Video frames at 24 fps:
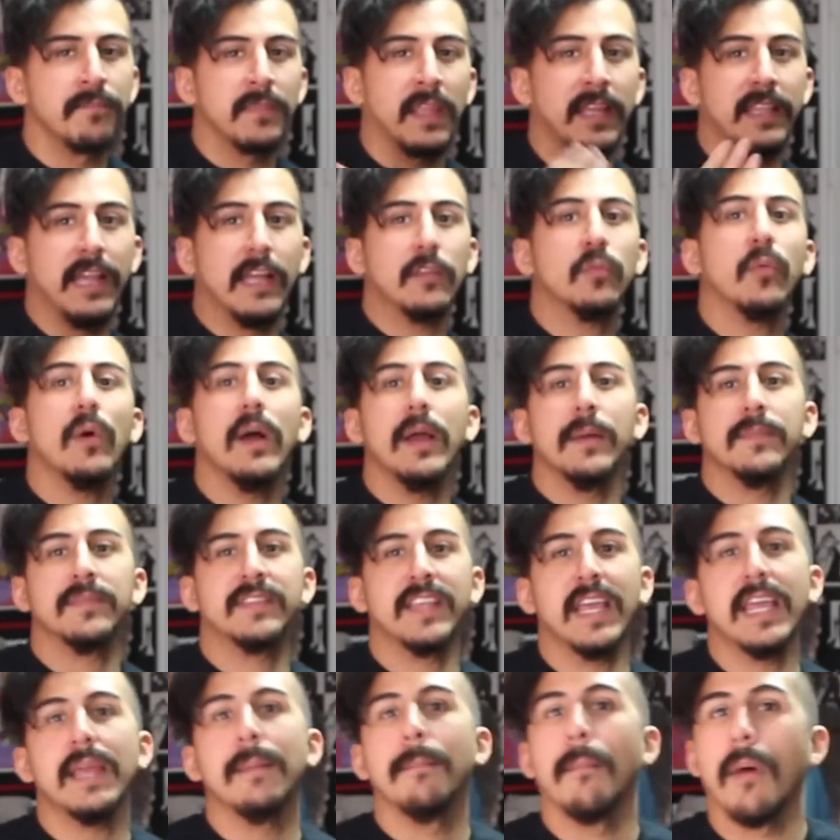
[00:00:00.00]
And that's why I'm
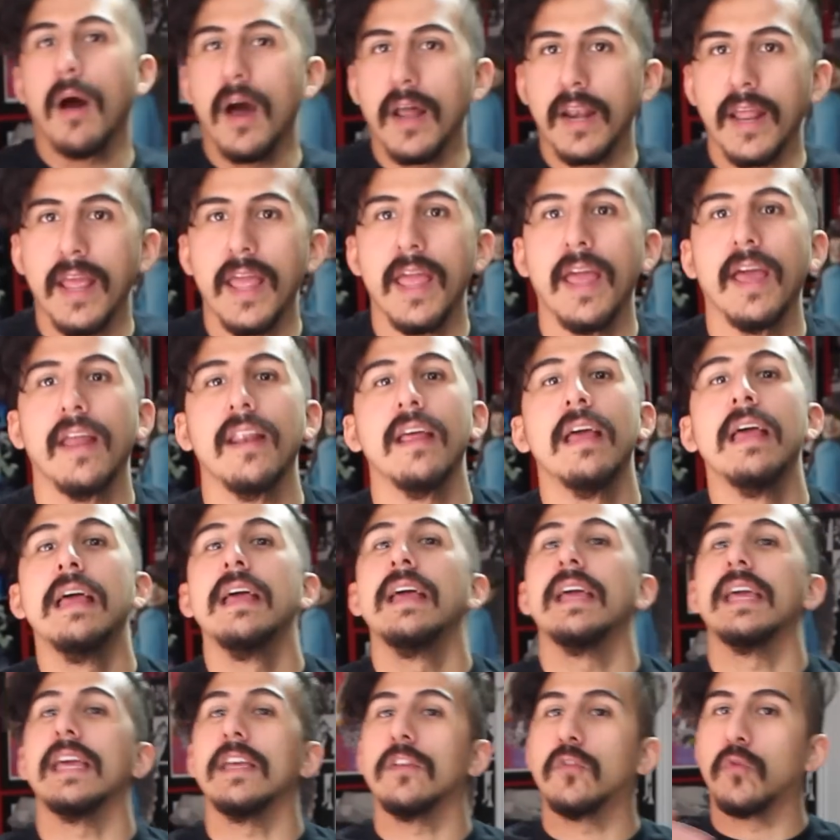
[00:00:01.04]
saying Monahan
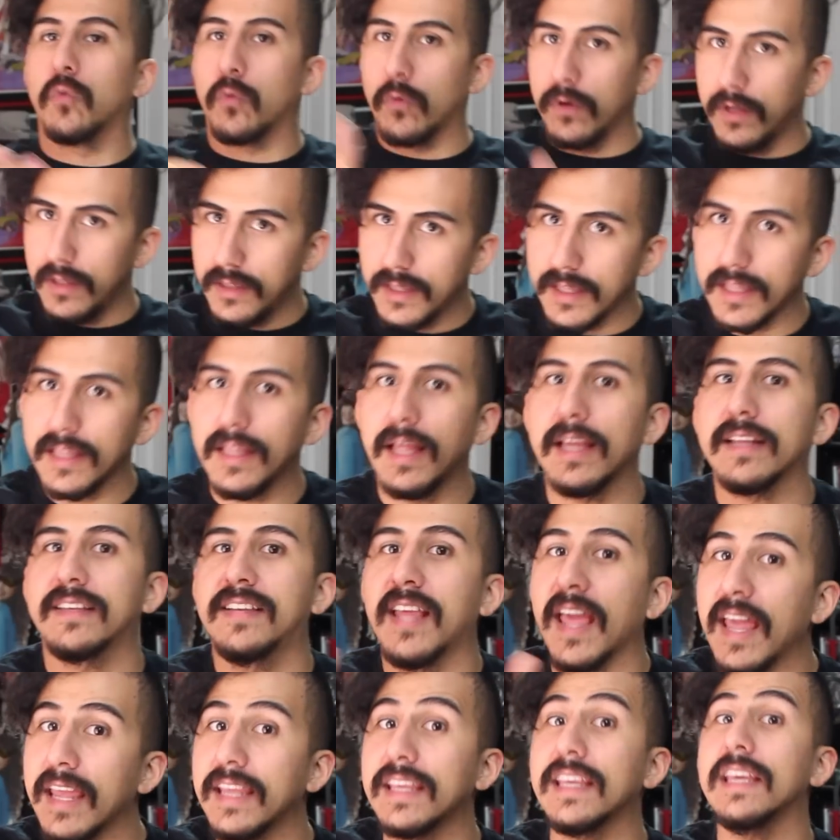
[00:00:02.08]
is really, like,
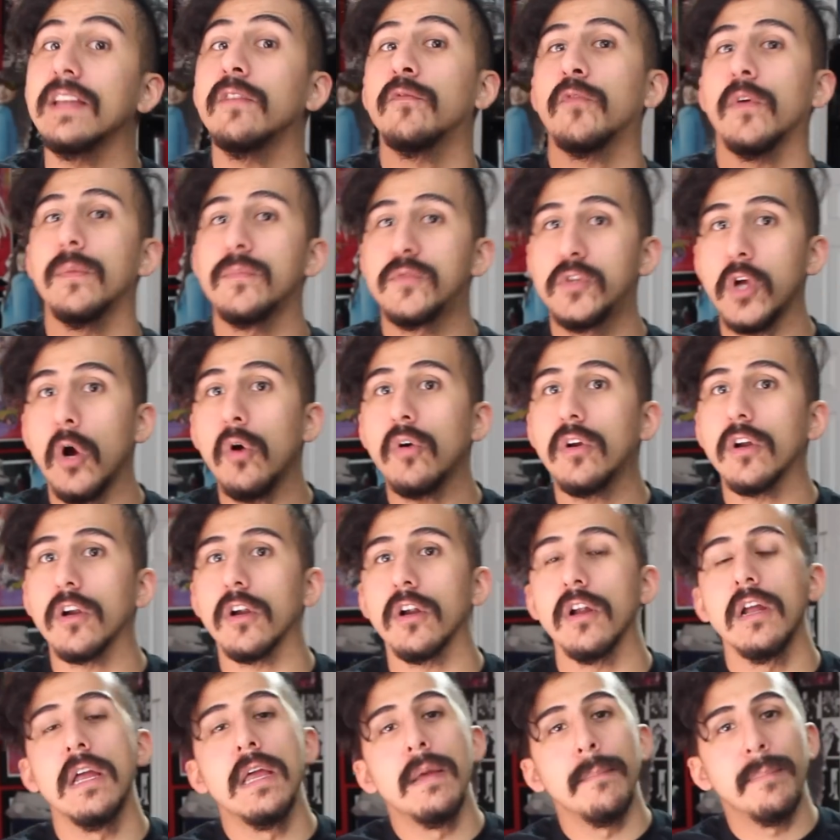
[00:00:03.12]
taking from
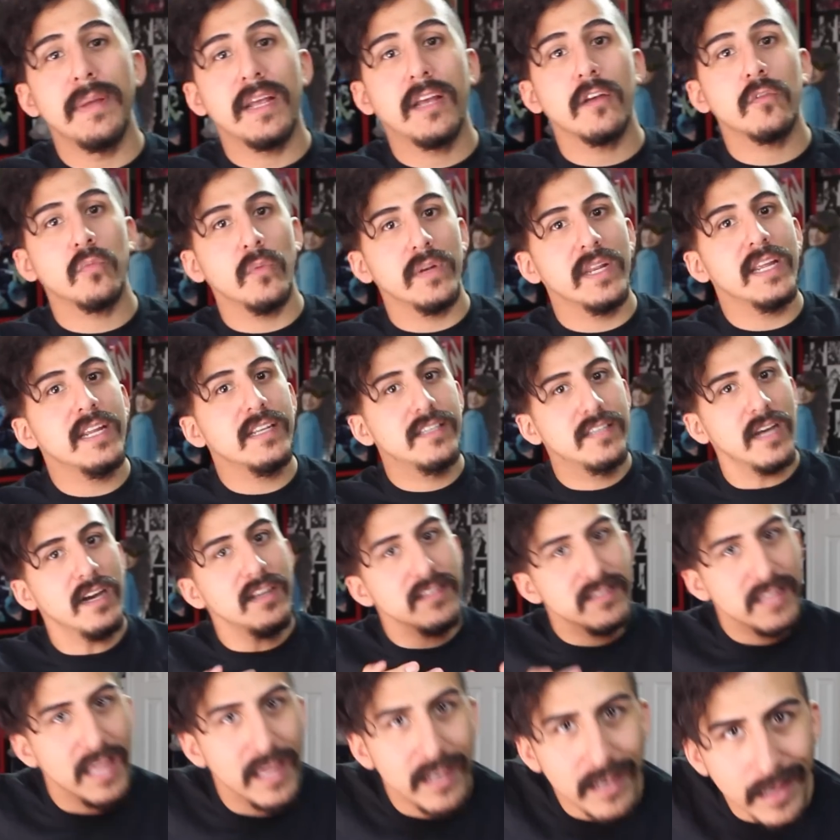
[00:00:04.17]
Joker, because when he
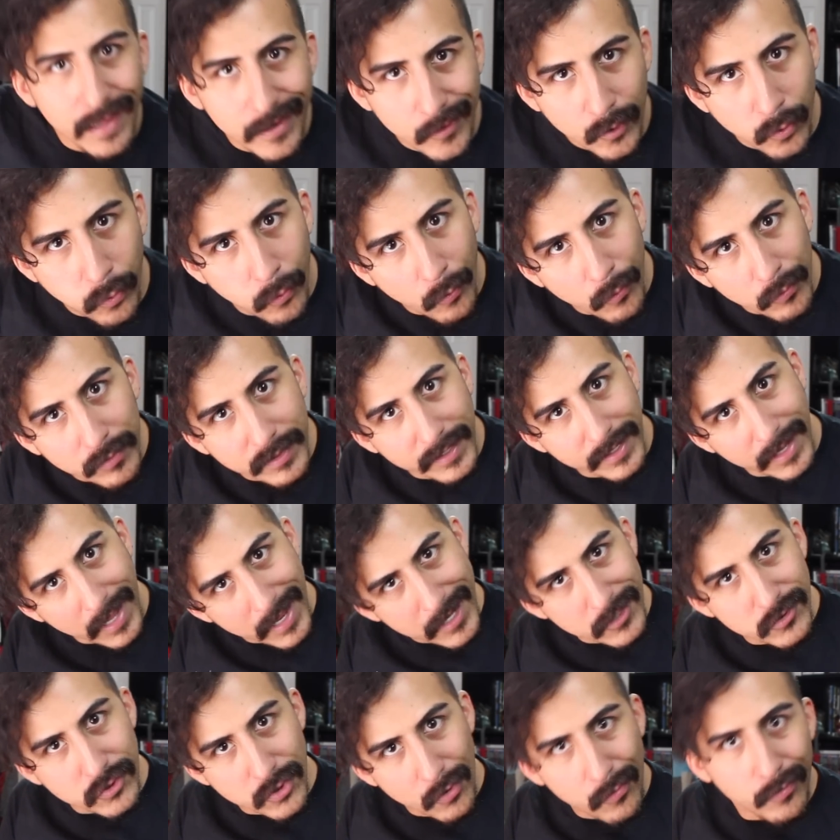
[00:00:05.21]
does that, like, cool, like,
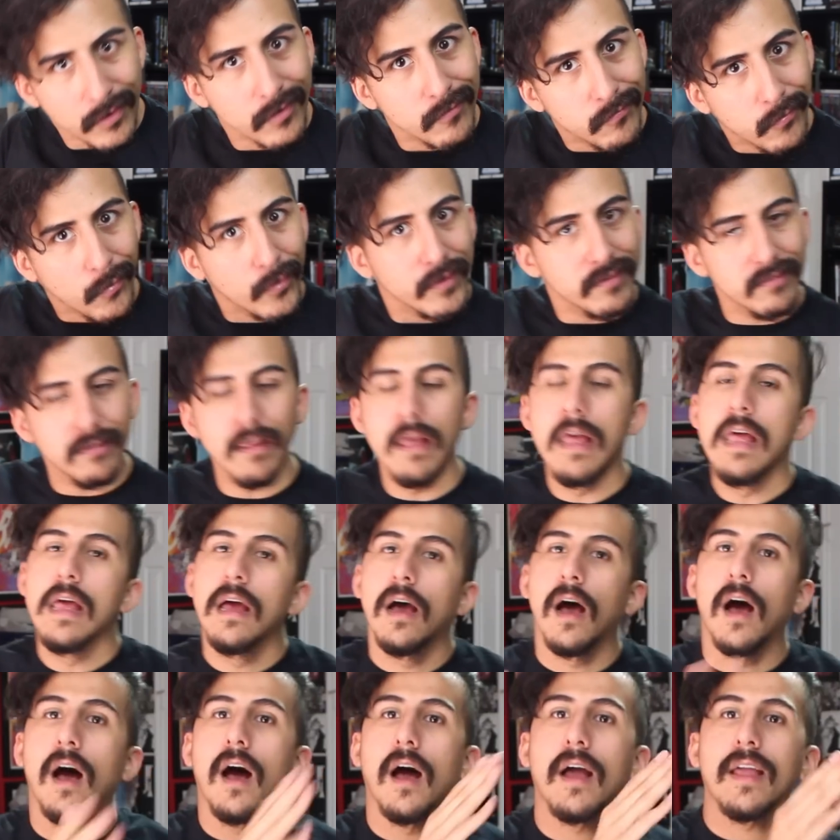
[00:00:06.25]
hey, Joker voice,
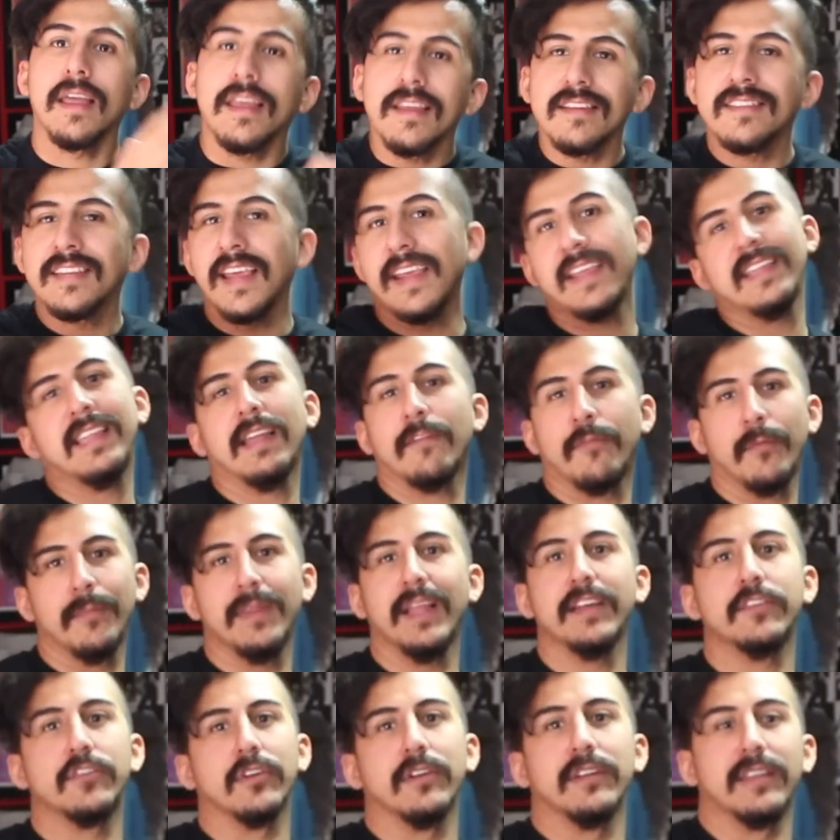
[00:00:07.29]
he's taking that from
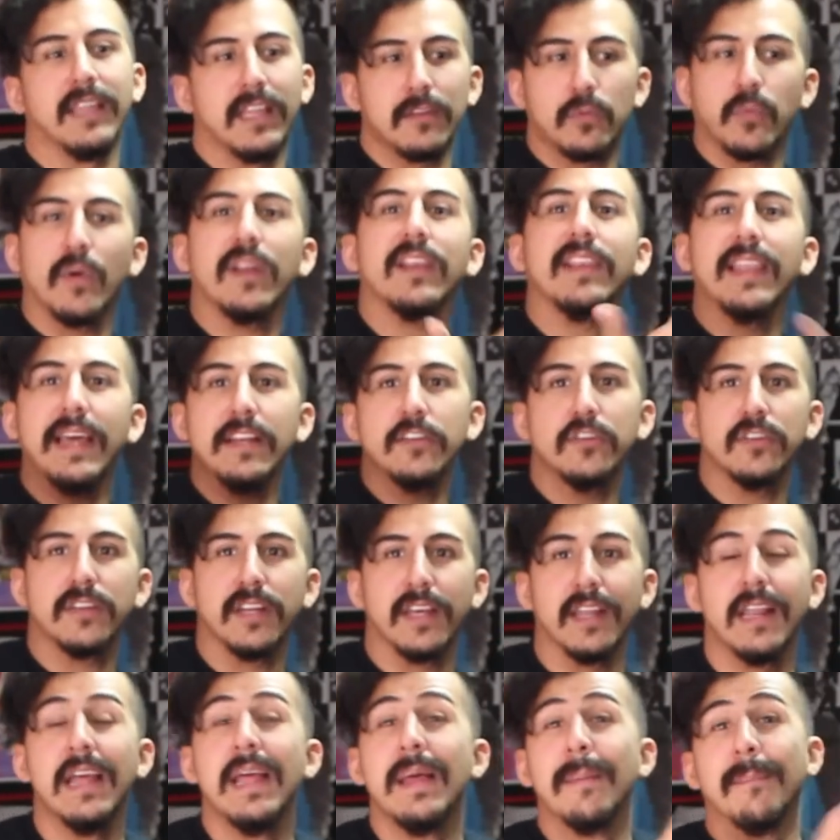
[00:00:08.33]
Ledger. And that's what Ledger
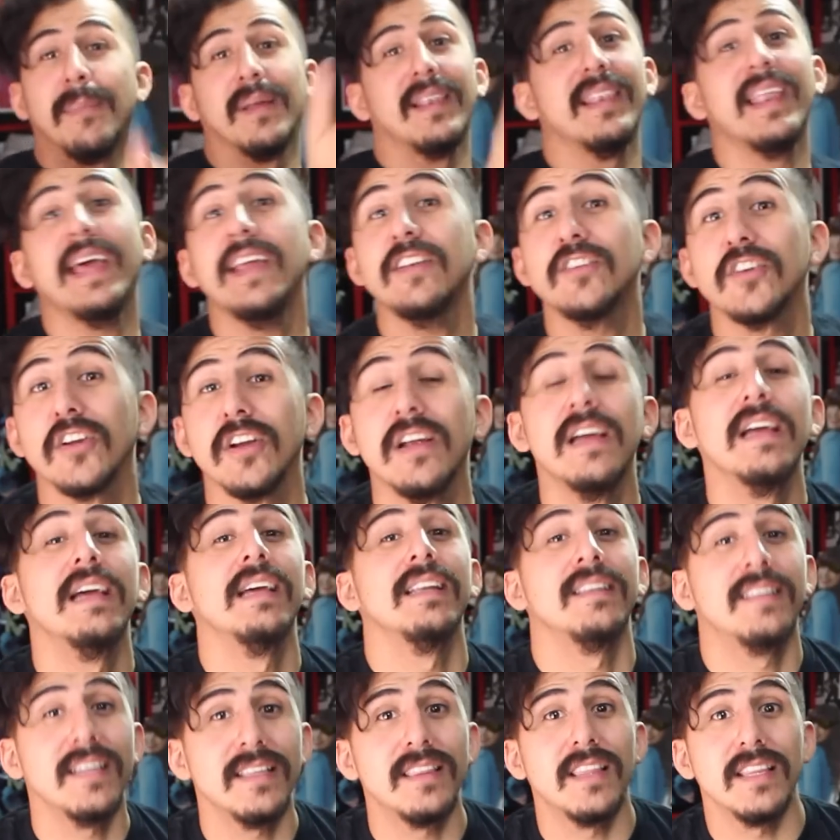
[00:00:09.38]
did. But Ledger
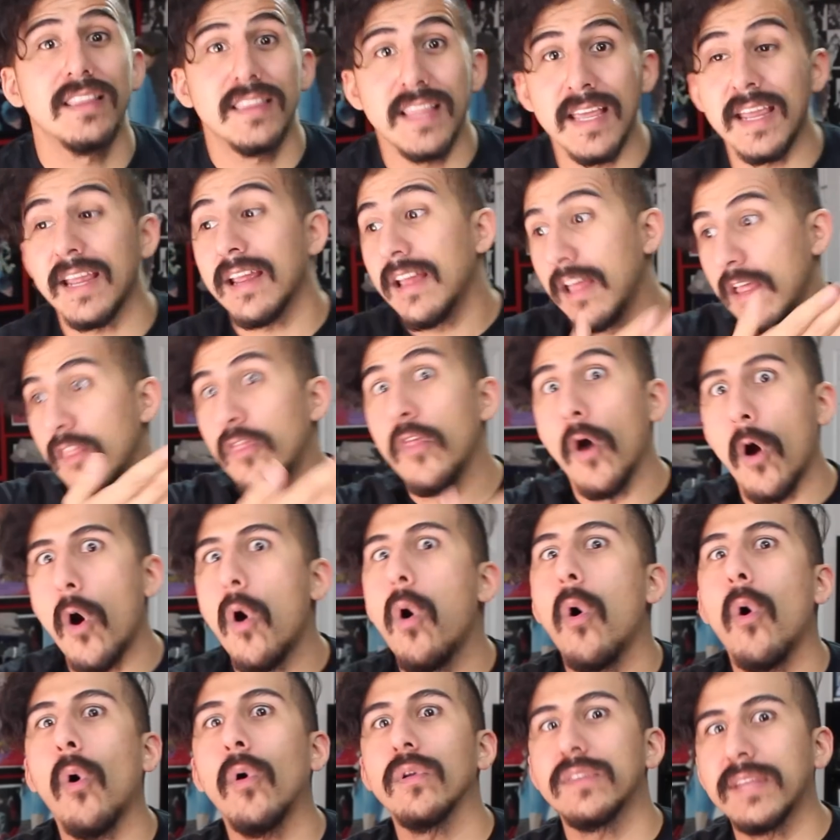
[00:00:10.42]
did the thing the
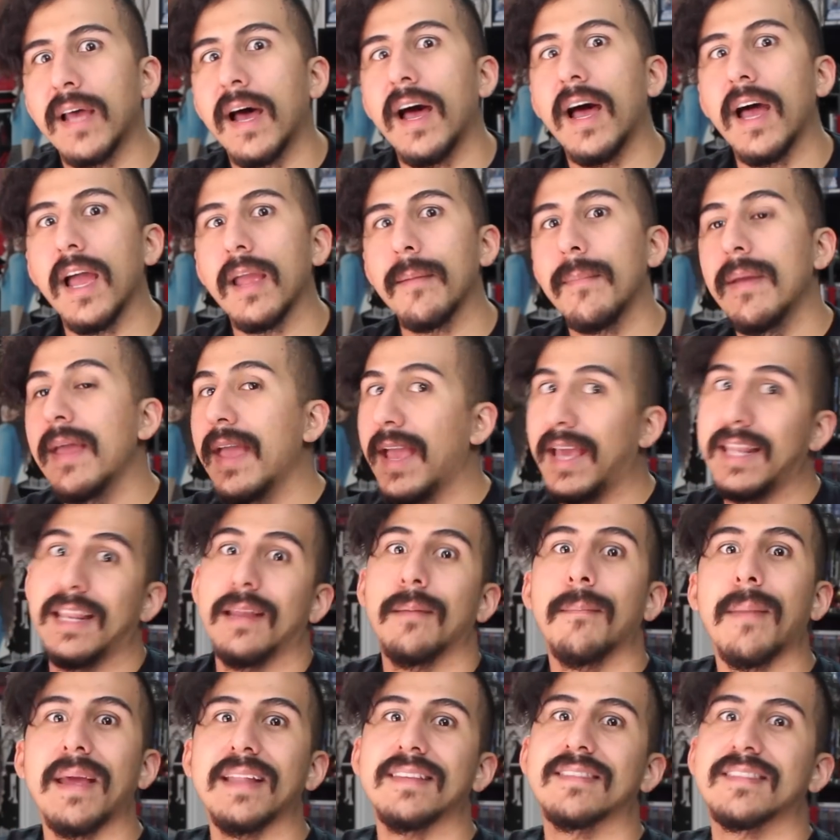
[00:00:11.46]
whole time, and
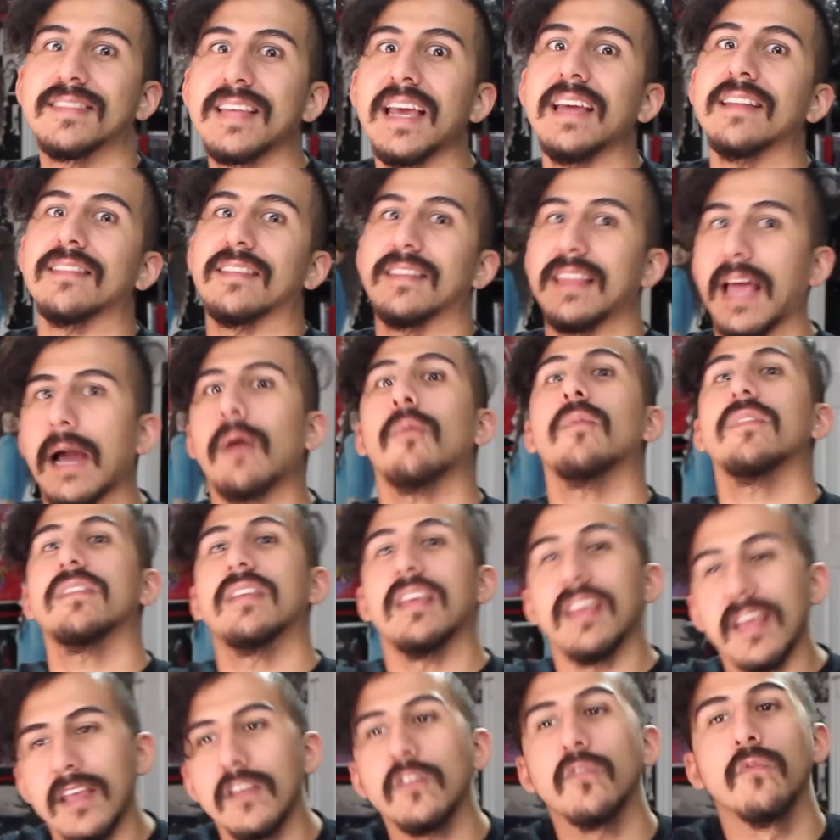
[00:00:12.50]
it made sense. That was
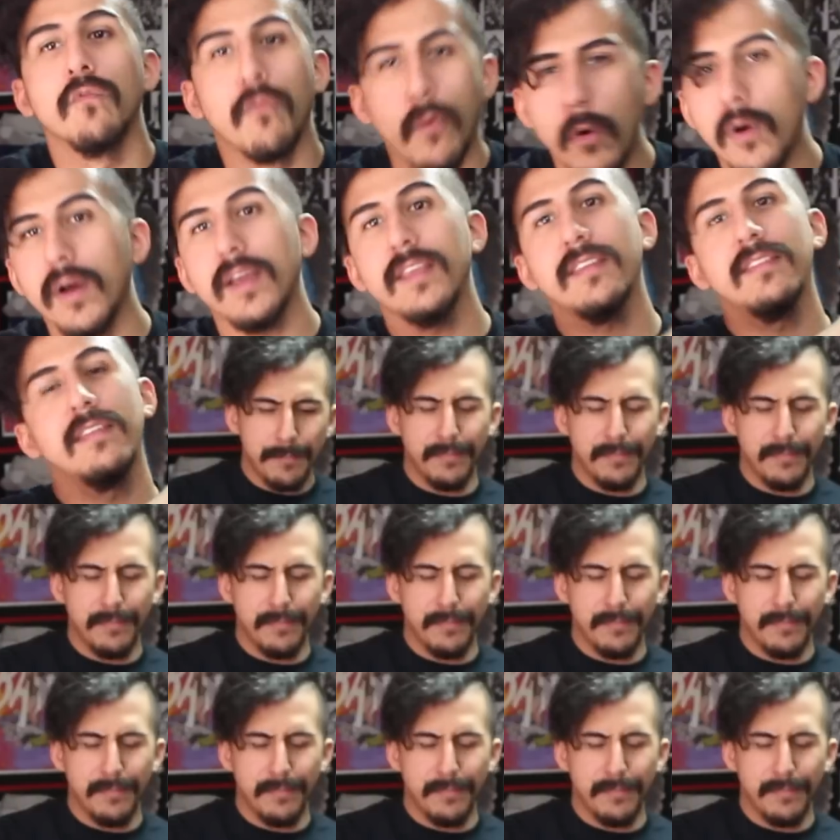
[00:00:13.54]
his voice.